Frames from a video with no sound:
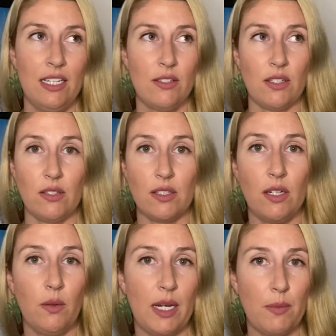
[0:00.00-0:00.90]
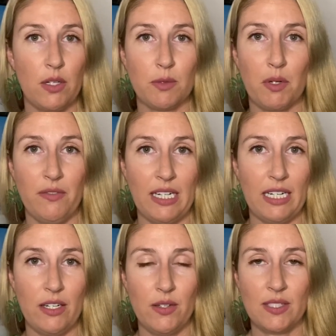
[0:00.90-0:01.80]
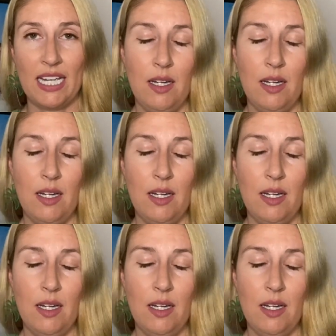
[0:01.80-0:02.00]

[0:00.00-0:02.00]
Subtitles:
so you'll know when I post more videos.